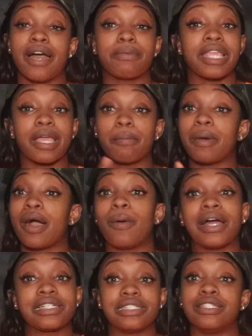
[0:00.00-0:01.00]
I'm thinking about
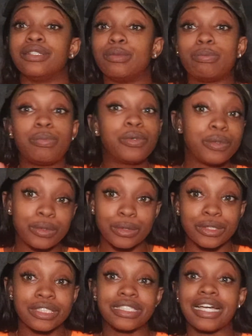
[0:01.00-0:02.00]
watching a little
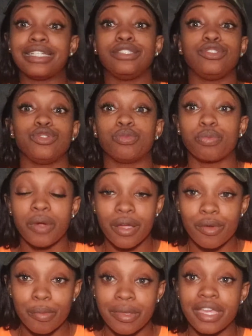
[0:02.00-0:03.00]
porn. I need you to
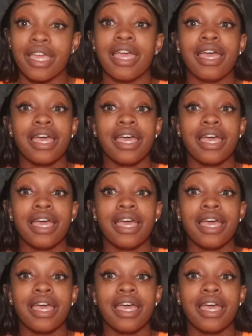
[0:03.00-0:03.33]
pray with me.